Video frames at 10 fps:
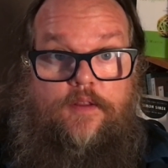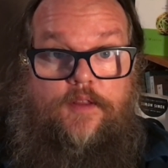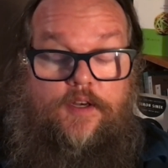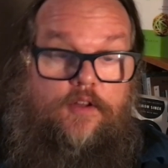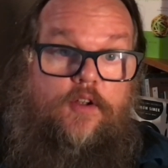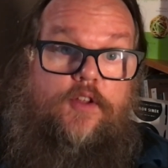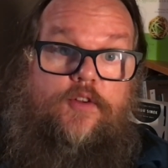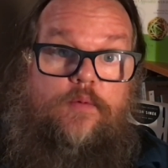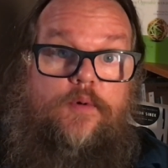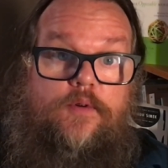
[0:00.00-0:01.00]
Then you look at
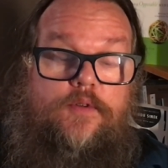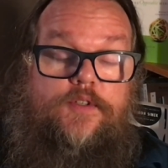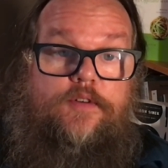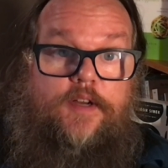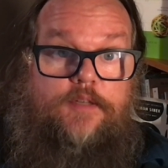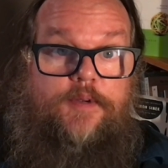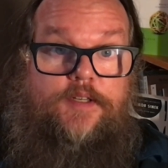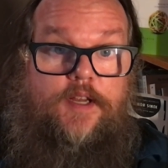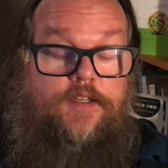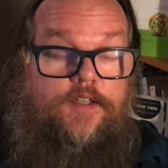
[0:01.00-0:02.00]
their rules or
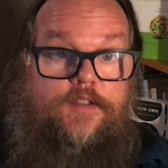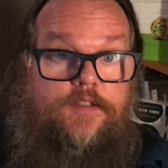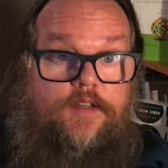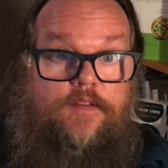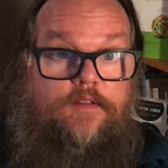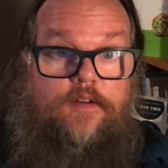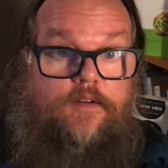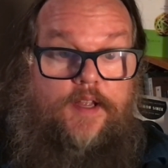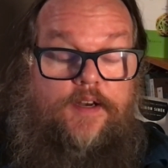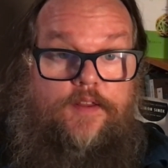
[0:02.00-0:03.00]
expectations, and they're
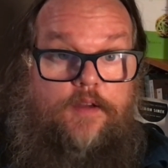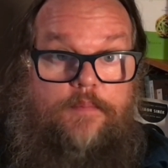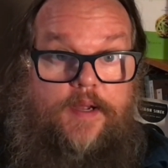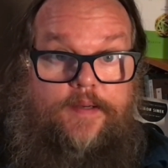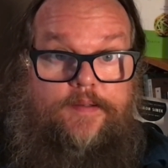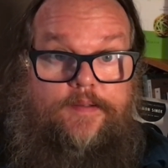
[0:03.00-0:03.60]
anything but.